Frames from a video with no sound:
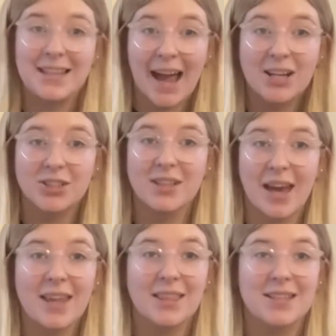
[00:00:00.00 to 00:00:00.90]
actually
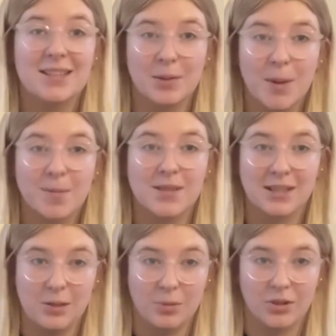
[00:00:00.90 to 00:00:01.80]
like the zip up
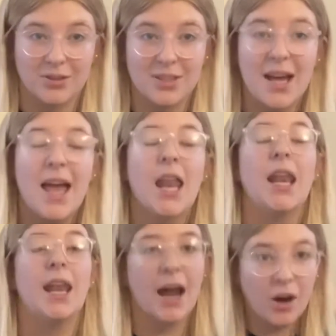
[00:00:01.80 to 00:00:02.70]
sleepers.
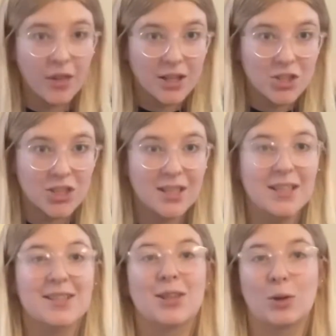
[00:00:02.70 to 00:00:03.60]
Now that she
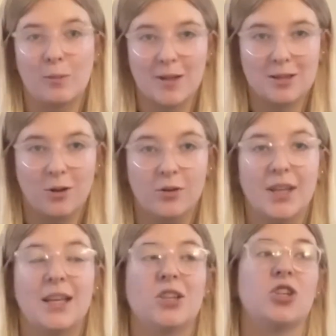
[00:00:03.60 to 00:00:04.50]
is 3 months old
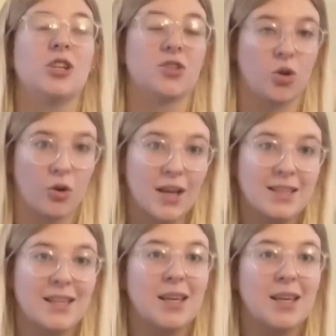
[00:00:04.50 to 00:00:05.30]
and she is crazy